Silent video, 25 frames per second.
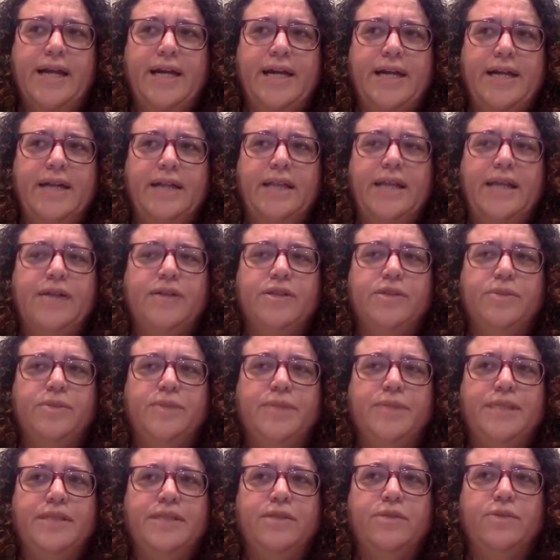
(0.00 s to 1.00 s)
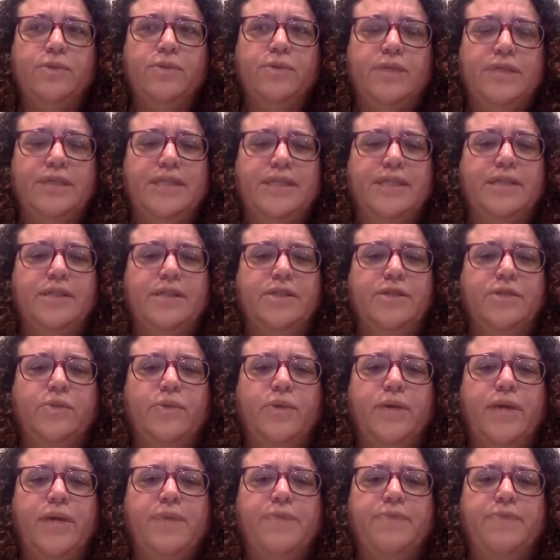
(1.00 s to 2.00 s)
It allows me to release
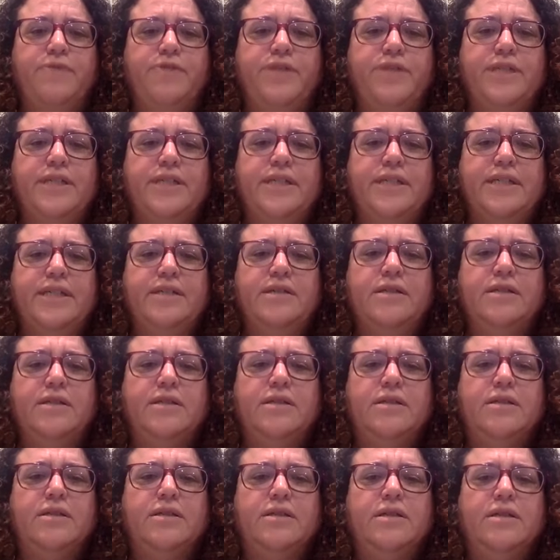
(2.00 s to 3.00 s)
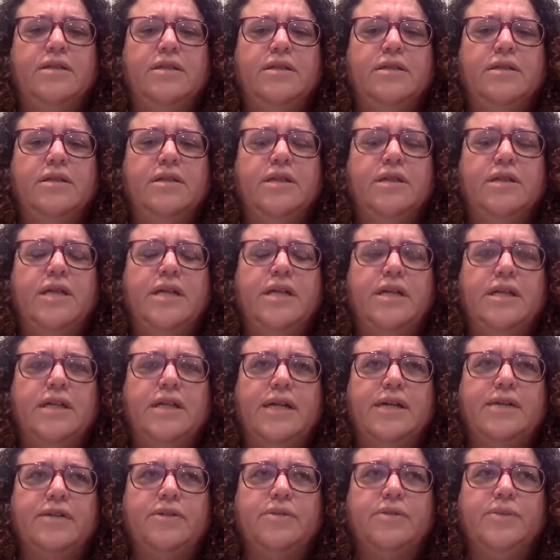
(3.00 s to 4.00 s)
what I'm feeling. It
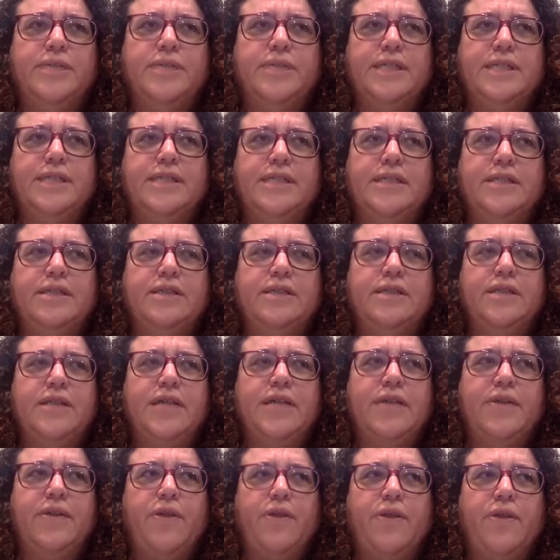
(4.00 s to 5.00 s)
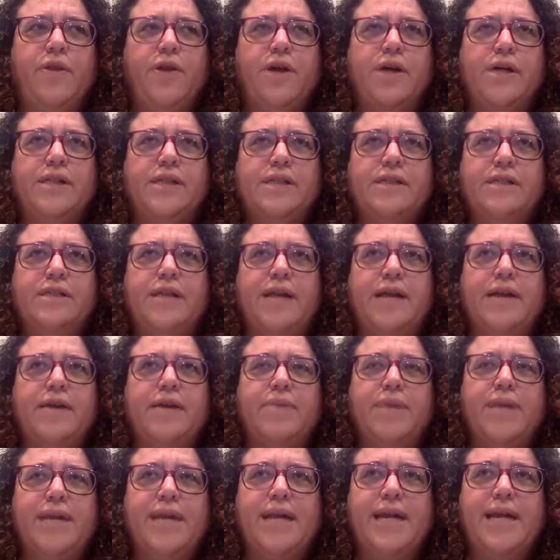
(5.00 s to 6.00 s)
allows me to get the thoughts out
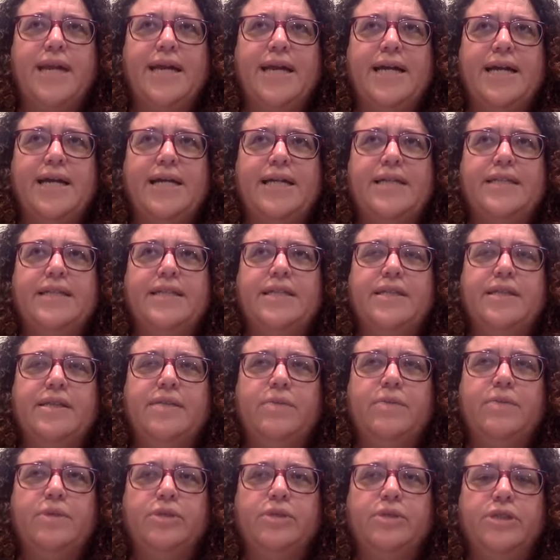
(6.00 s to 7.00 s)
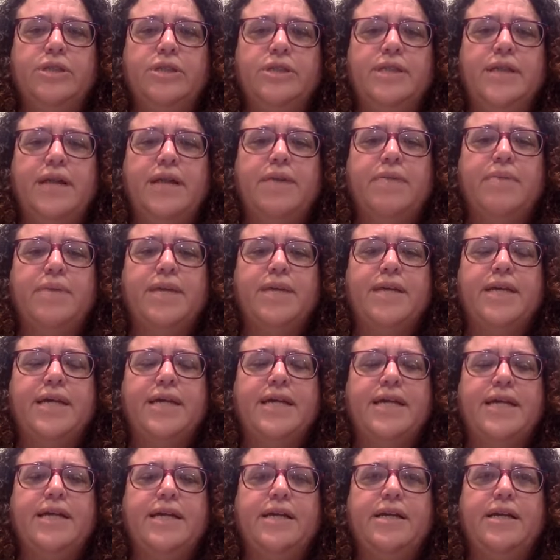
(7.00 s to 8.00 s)
of my head, to get the emotions out of my
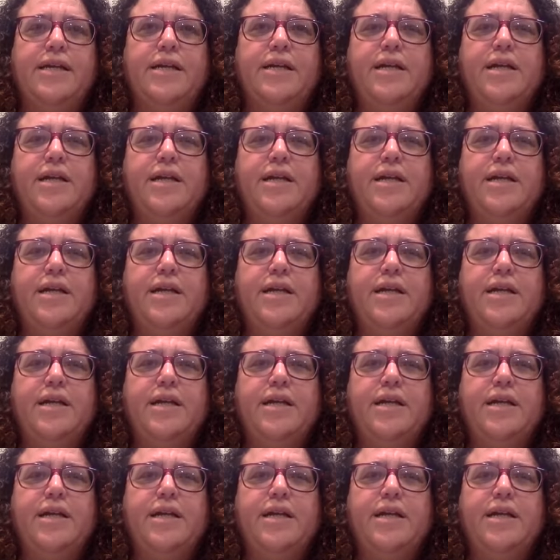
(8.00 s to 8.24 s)
head.